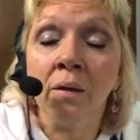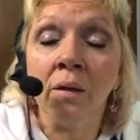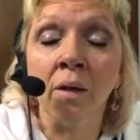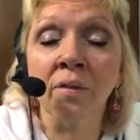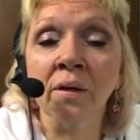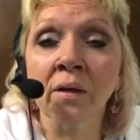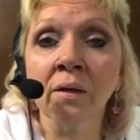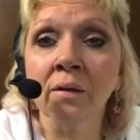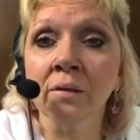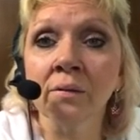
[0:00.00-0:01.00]

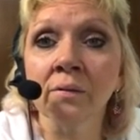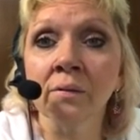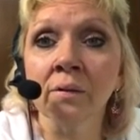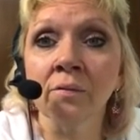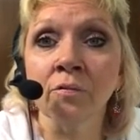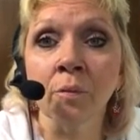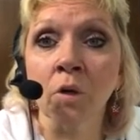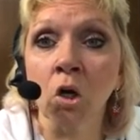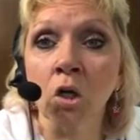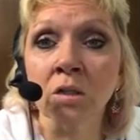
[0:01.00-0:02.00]
nothing from the
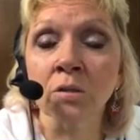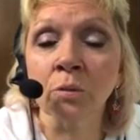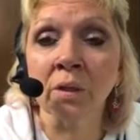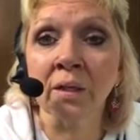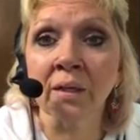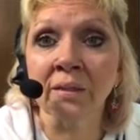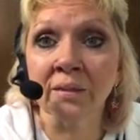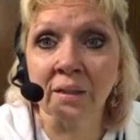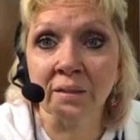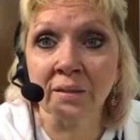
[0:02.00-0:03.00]
curse really
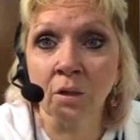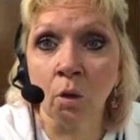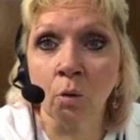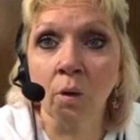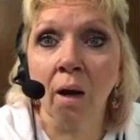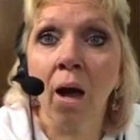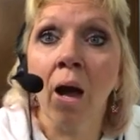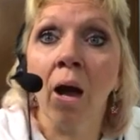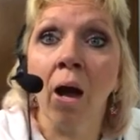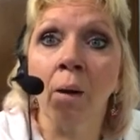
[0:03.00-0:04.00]
exists. So
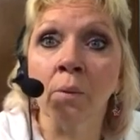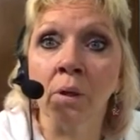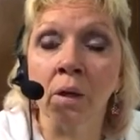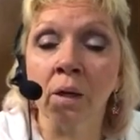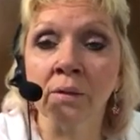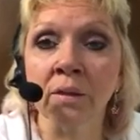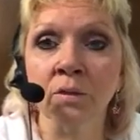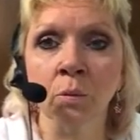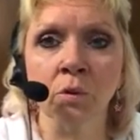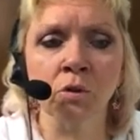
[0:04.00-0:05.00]
I'm going to cut
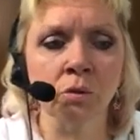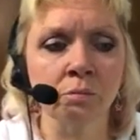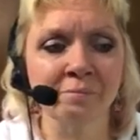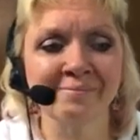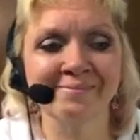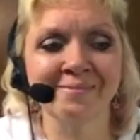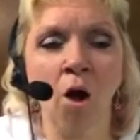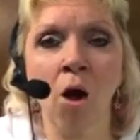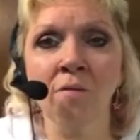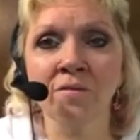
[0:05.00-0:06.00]
this one
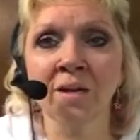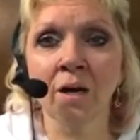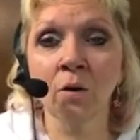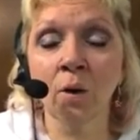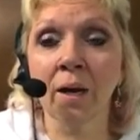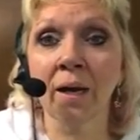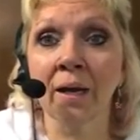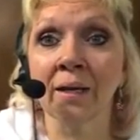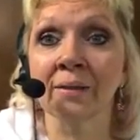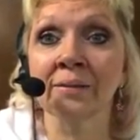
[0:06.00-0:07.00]
off now,
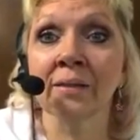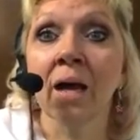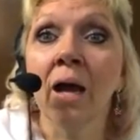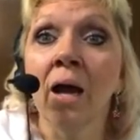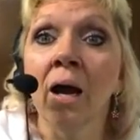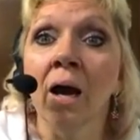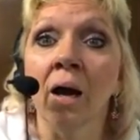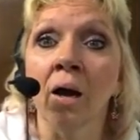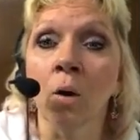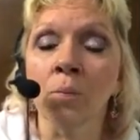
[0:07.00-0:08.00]
and
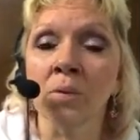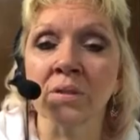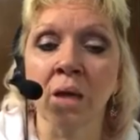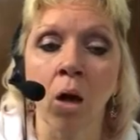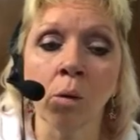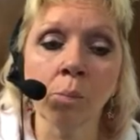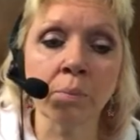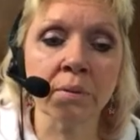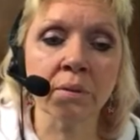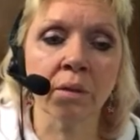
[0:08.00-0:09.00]
I hope this
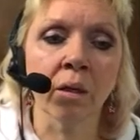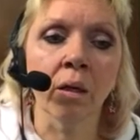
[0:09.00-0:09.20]
helps.